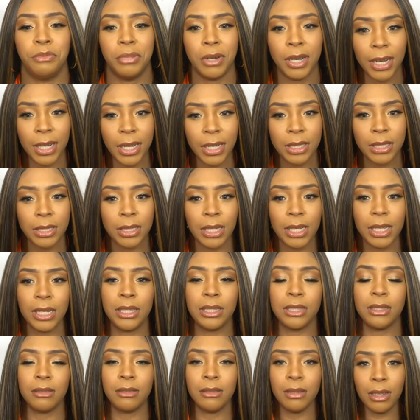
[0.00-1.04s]
but
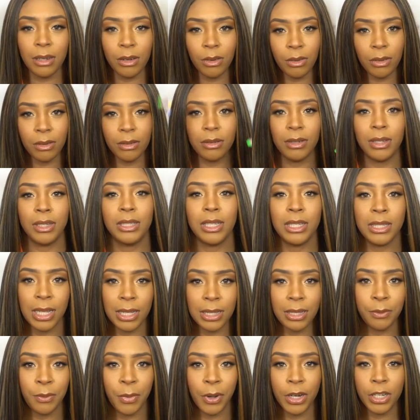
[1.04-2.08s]
it's, you know, it's a
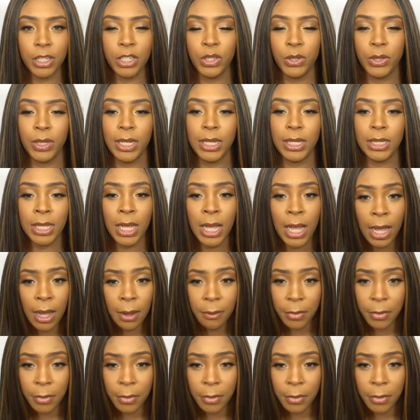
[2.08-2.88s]
center part unit.